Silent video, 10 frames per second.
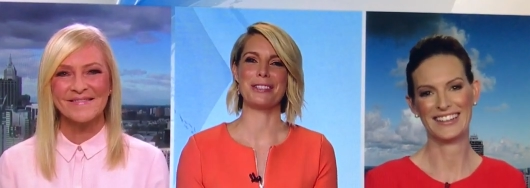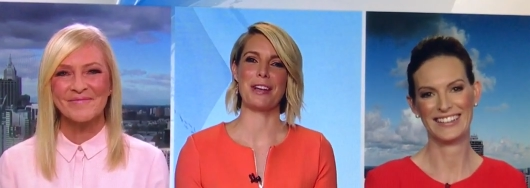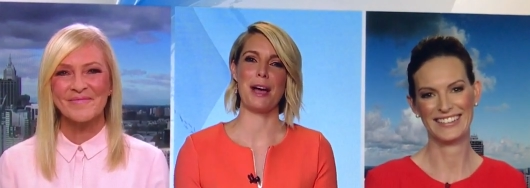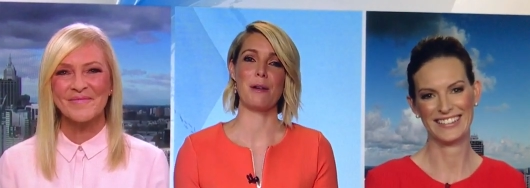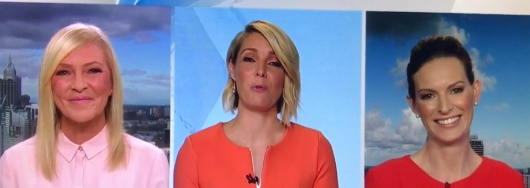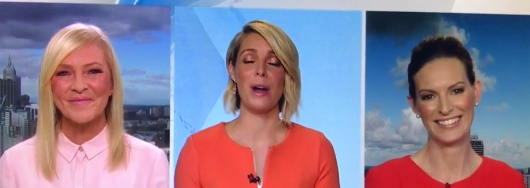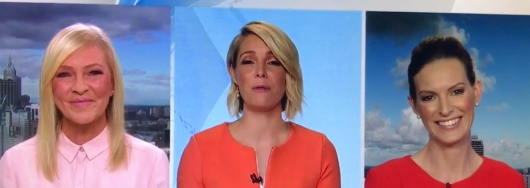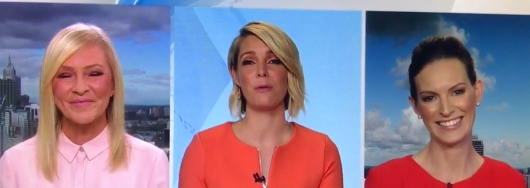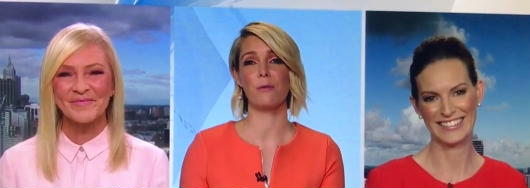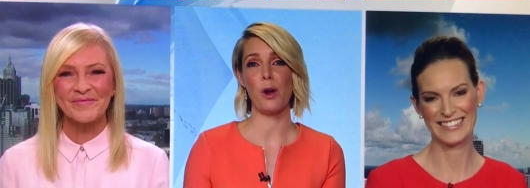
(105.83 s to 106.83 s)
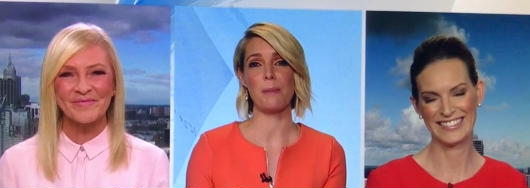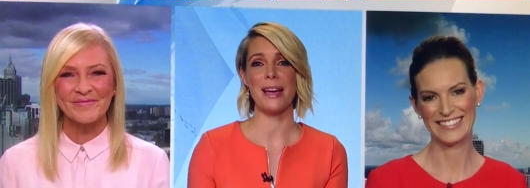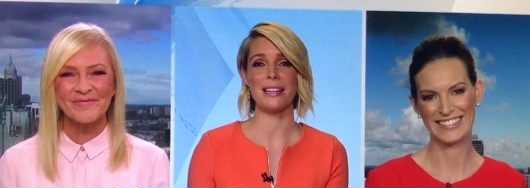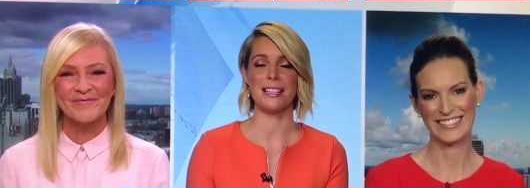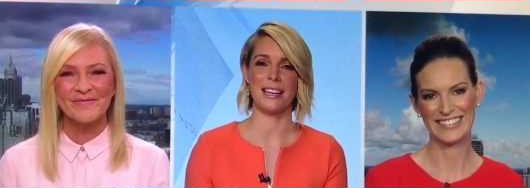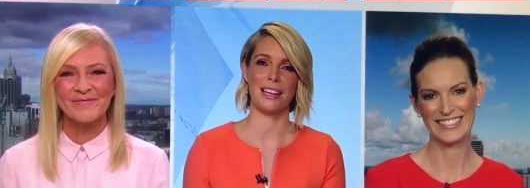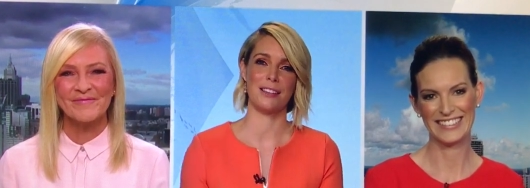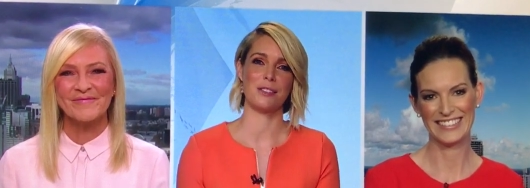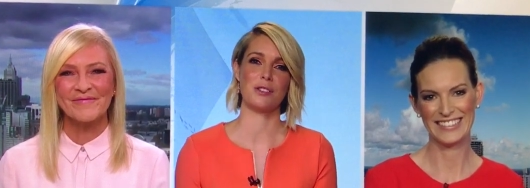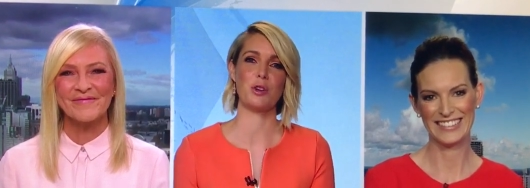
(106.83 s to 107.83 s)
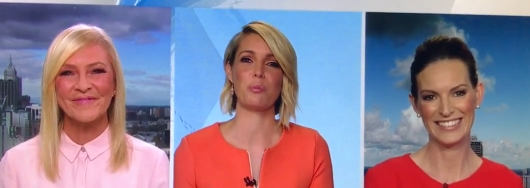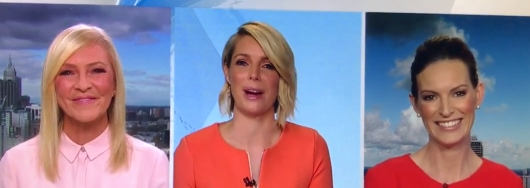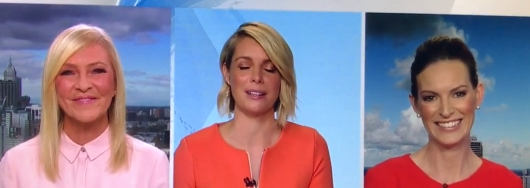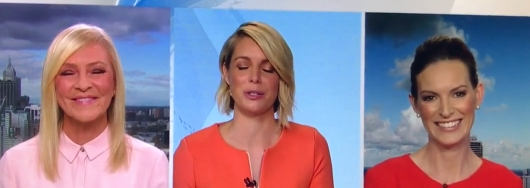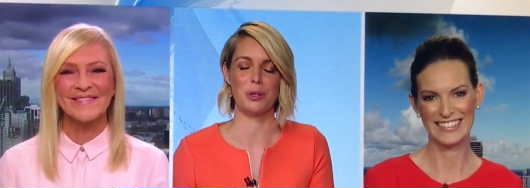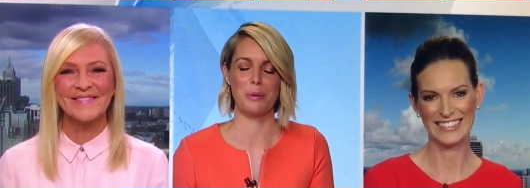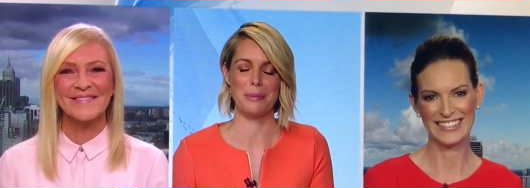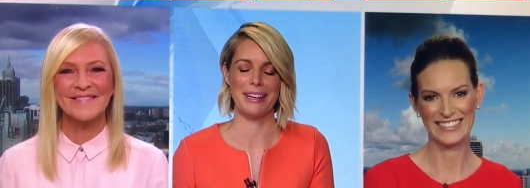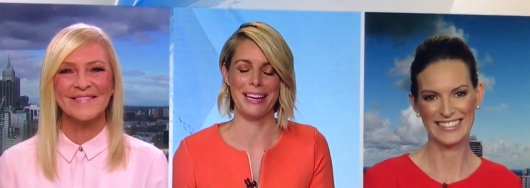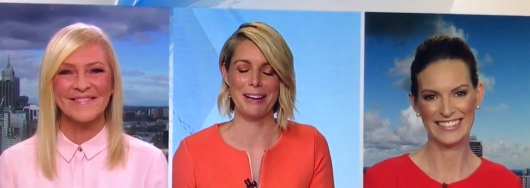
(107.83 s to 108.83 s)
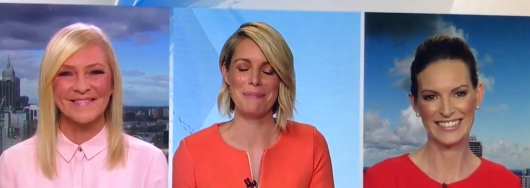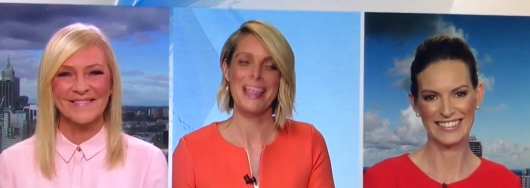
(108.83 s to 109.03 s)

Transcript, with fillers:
Speaker 1: uh, one romantic and two practical women here.